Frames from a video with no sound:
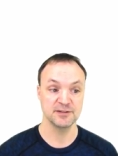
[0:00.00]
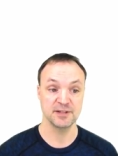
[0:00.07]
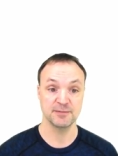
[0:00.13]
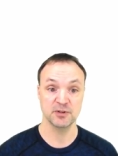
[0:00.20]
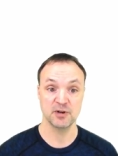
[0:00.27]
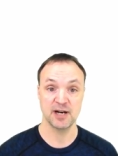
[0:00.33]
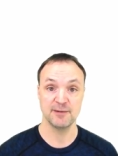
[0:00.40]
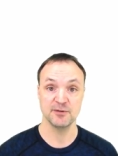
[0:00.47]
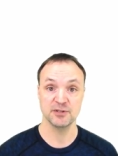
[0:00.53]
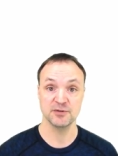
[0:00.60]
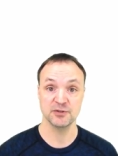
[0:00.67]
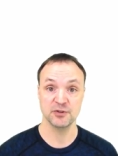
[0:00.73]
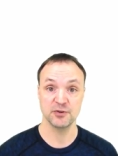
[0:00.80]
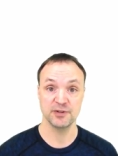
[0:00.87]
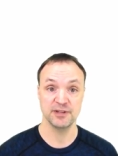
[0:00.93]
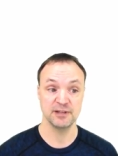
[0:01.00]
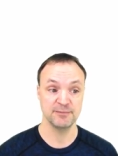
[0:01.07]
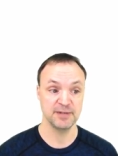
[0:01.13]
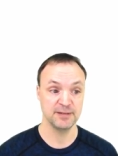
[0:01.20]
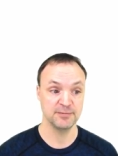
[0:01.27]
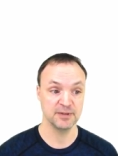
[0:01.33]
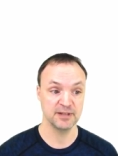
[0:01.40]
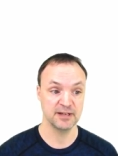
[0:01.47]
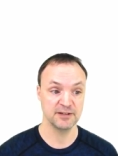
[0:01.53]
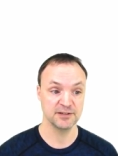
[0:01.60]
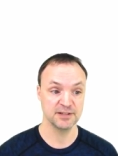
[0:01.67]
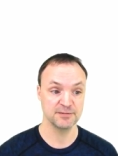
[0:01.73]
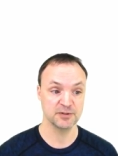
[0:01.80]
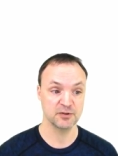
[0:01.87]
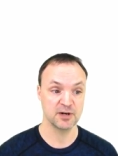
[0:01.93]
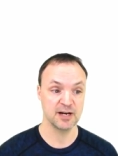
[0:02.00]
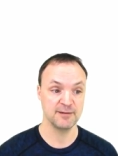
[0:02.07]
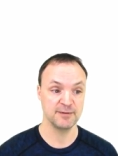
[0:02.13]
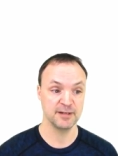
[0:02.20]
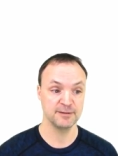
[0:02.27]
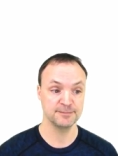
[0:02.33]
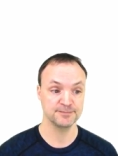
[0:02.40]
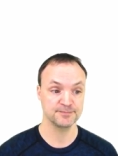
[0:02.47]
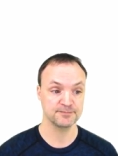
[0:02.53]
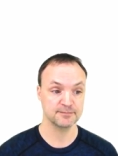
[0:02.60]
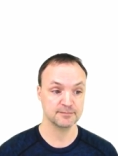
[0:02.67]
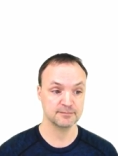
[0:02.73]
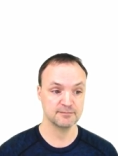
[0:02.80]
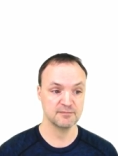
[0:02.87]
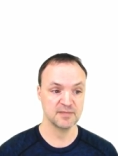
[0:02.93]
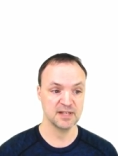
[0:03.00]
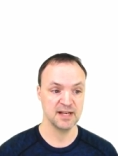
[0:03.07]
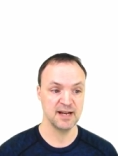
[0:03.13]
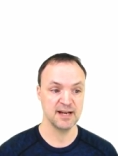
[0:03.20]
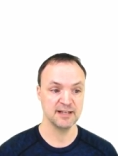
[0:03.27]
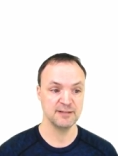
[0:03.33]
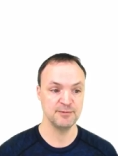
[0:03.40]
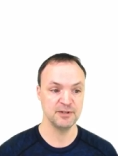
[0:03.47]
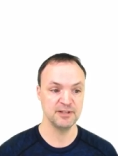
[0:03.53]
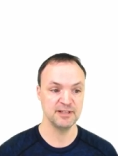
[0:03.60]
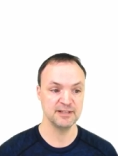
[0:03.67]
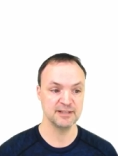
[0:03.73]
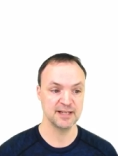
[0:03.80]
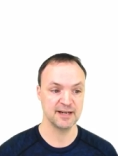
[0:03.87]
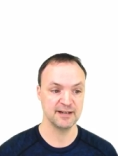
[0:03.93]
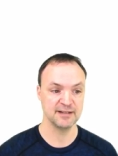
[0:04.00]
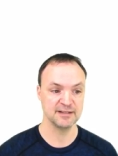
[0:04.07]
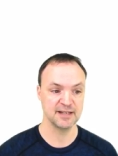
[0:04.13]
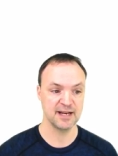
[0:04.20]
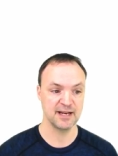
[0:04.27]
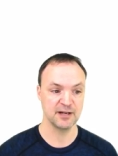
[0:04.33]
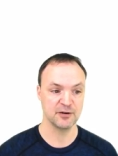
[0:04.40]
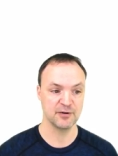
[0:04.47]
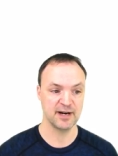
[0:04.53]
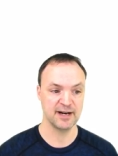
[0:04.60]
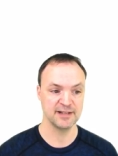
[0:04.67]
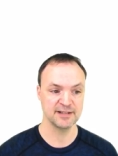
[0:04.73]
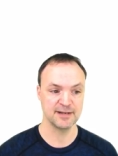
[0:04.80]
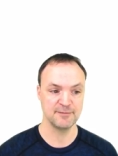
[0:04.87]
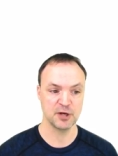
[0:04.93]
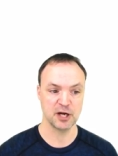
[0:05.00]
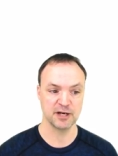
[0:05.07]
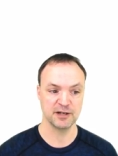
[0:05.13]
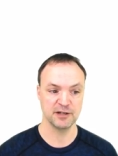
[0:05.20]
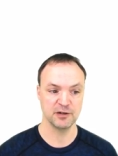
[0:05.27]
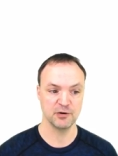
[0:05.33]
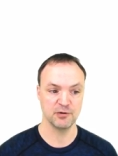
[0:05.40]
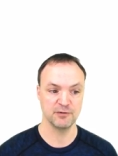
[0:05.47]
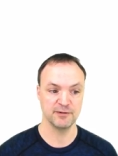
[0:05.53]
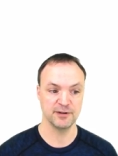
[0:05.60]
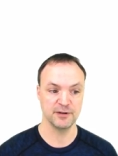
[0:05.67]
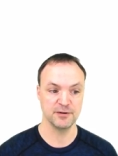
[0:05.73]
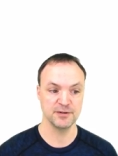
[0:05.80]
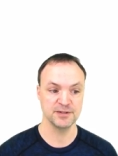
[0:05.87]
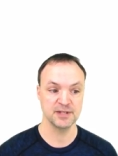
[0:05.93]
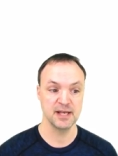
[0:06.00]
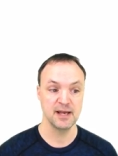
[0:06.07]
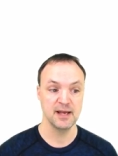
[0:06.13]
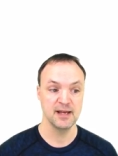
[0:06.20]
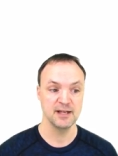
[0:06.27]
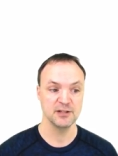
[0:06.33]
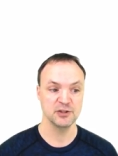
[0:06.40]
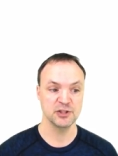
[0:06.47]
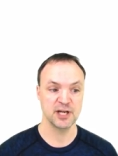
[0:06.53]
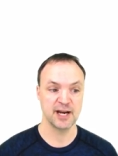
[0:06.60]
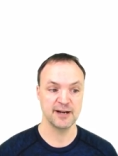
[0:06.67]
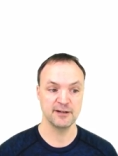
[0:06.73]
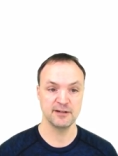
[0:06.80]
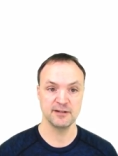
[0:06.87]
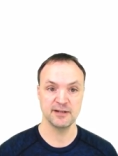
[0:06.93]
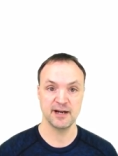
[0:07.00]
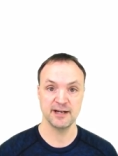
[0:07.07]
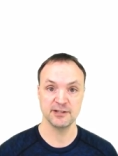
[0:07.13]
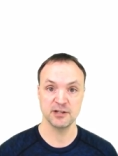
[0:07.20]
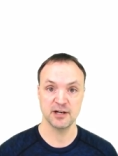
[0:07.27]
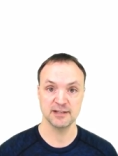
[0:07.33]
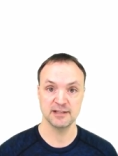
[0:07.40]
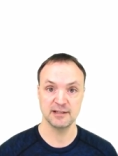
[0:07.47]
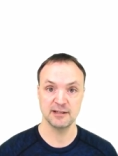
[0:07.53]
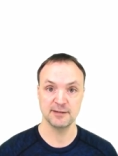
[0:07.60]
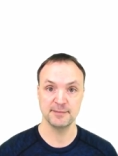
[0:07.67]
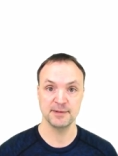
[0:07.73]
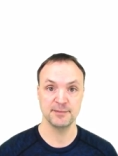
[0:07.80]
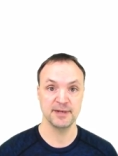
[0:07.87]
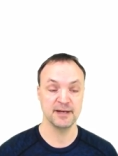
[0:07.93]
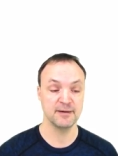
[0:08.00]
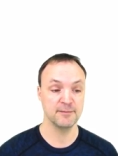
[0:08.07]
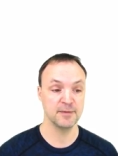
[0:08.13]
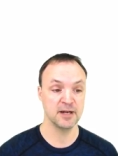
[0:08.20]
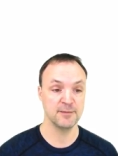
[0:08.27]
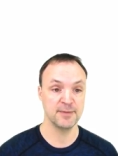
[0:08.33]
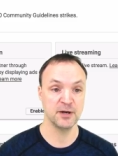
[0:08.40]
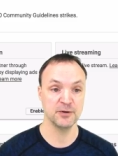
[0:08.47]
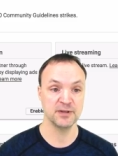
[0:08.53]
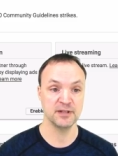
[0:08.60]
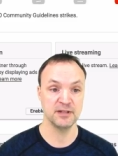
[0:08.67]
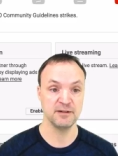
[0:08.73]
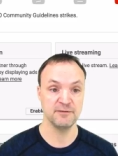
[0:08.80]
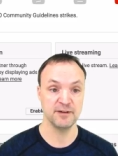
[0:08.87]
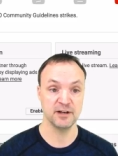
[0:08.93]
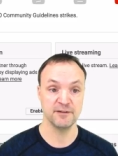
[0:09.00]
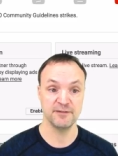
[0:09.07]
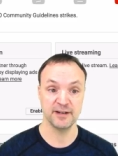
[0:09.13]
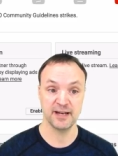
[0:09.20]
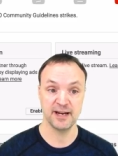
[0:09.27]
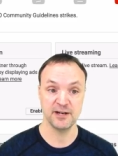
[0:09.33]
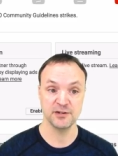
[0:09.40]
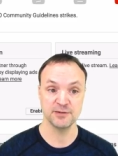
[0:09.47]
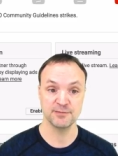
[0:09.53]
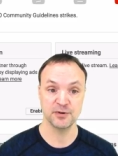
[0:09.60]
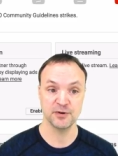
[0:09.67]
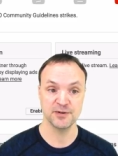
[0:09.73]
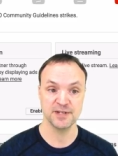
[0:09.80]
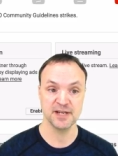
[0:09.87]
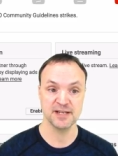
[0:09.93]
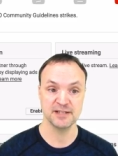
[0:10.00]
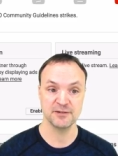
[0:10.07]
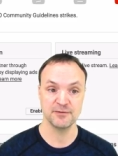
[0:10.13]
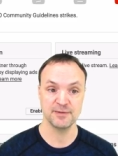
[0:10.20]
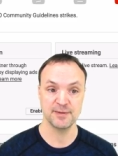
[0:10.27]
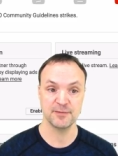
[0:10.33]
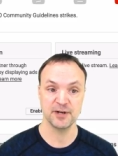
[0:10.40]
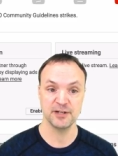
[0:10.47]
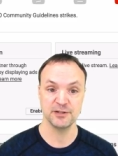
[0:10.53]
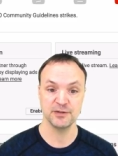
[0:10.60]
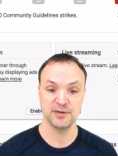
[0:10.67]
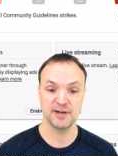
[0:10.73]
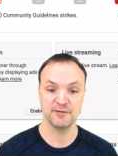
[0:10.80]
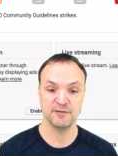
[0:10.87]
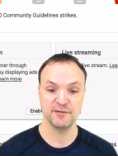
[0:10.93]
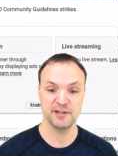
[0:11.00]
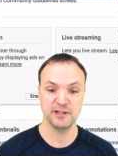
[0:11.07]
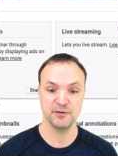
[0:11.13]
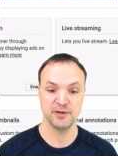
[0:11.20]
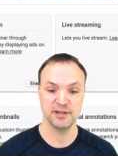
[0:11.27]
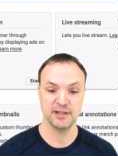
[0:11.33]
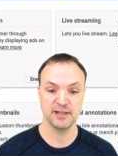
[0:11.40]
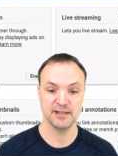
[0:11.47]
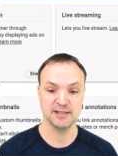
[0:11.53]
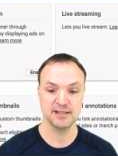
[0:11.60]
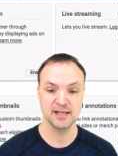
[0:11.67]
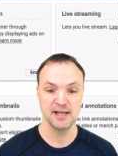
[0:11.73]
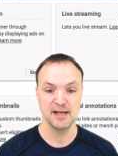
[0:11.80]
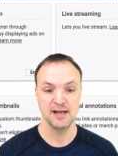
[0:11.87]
Subscribers will show you the people that are subscribing. Community settings and credits. I'm not going to go over those. Channel, I talked a little bit about the verification process, and remember, I do have a video on this.